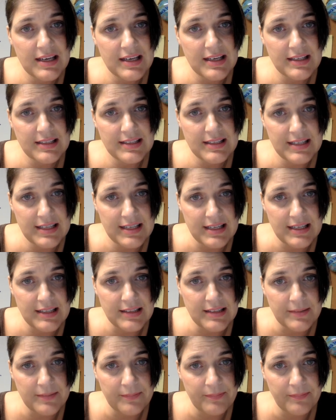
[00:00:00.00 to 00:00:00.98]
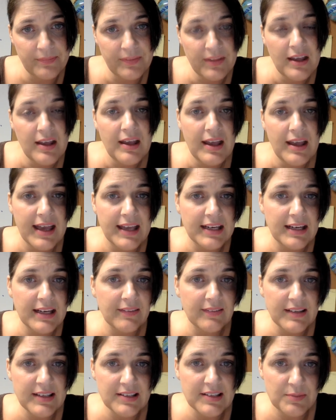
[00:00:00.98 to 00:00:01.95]
a deed and it
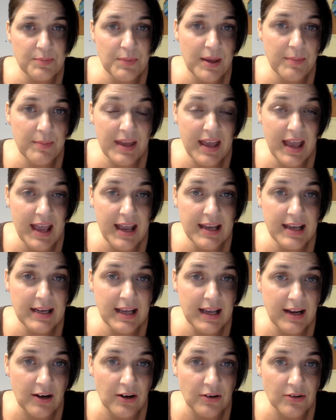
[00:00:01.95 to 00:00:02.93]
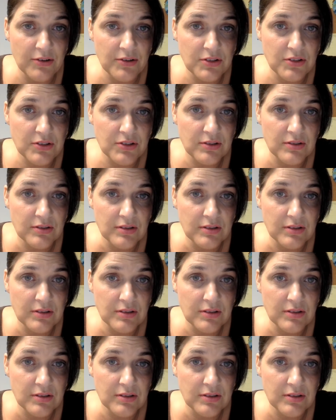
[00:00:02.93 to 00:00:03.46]
lists maybe 8 heirs,